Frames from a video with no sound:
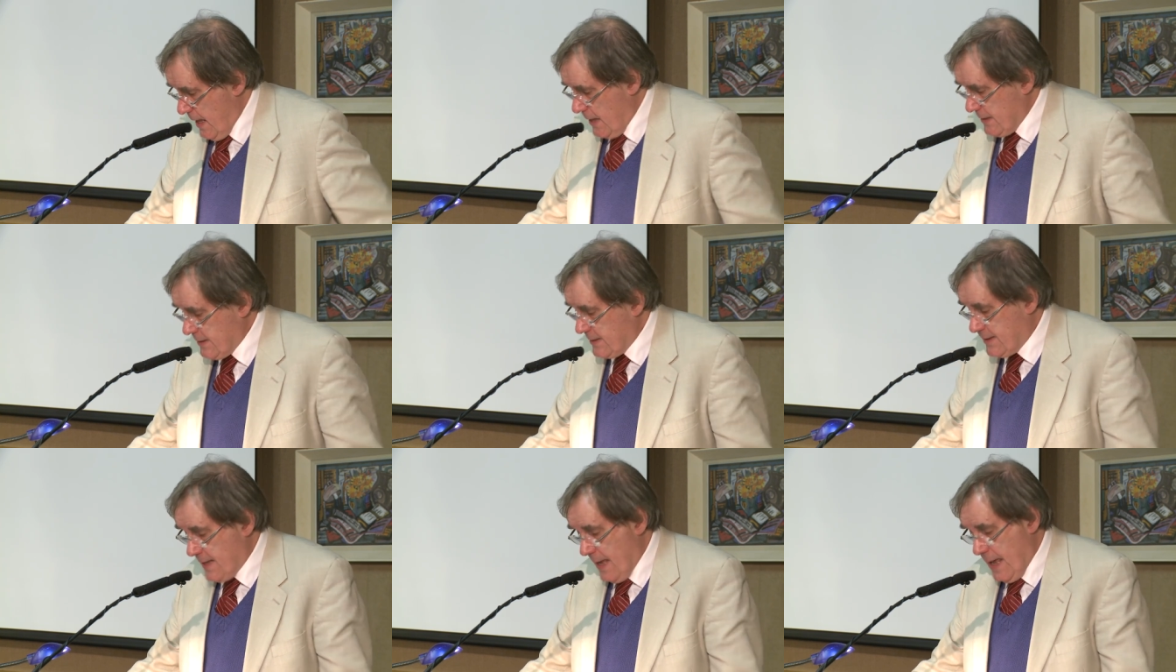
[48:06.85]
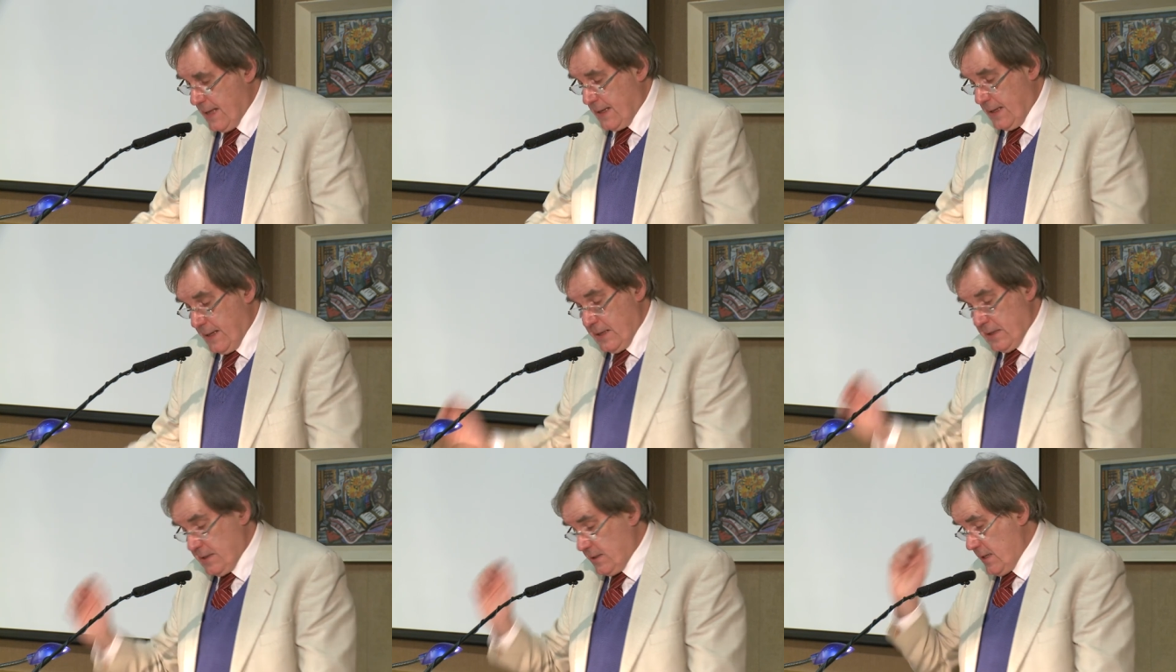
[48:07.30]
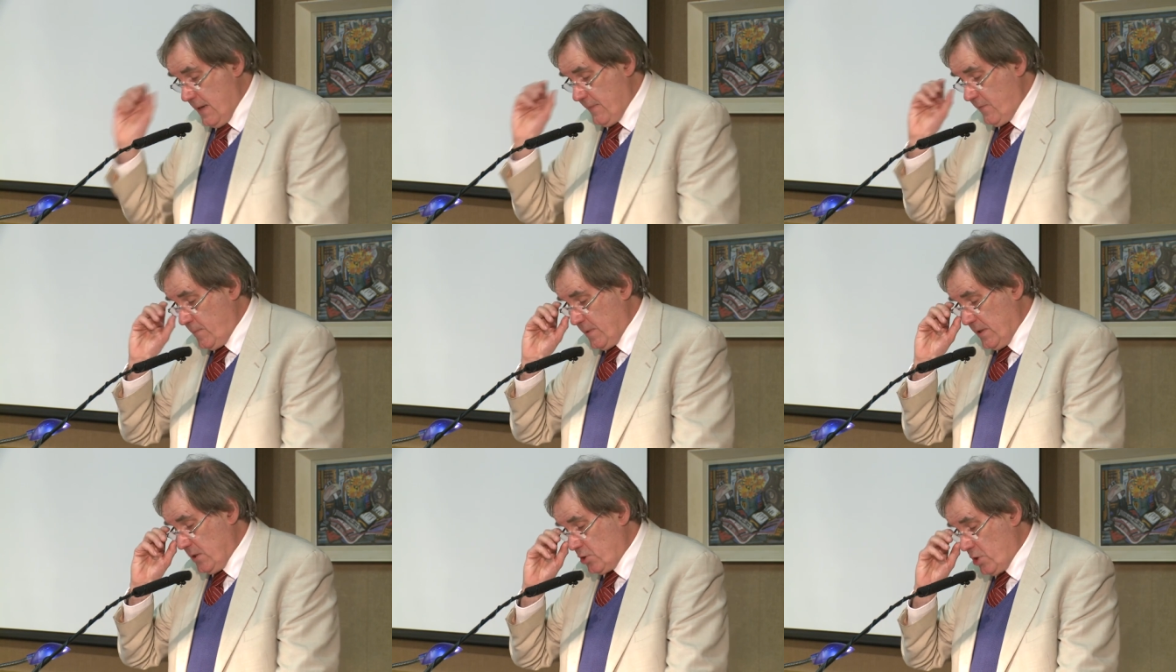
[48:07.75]
and sadly has
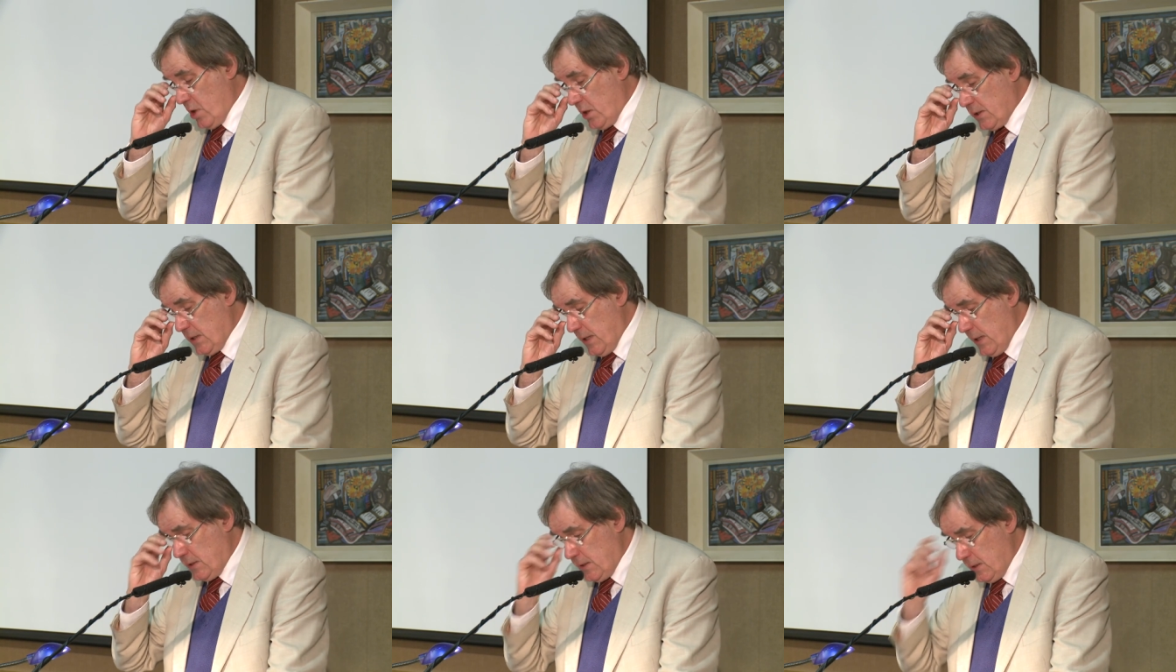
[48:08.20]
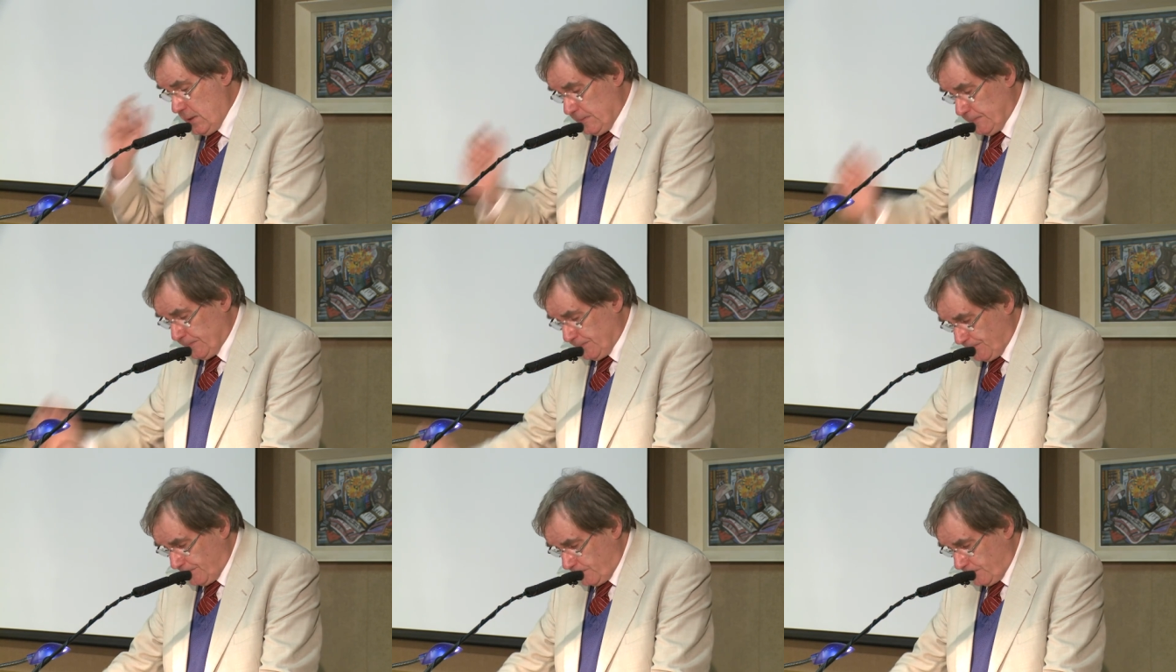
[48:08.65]
never been translated.